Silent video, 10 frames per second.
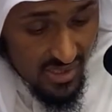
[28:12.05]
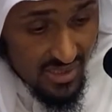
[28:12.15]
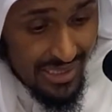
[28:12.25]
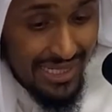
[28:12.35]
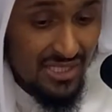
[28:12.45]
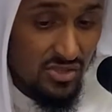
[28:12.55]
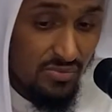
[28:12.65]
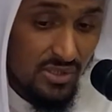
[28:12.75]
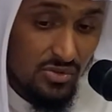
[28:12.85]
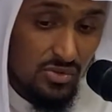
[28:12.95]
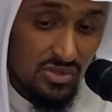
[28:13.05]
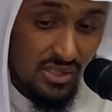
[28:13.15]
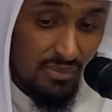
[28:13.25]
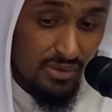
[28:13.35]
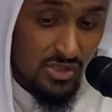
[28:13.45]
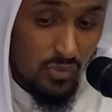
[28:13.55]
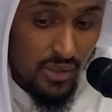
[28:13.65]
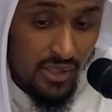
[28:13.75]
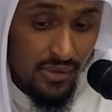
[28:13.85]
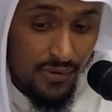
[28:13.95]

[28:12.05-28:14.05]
then it has to be used in the best way.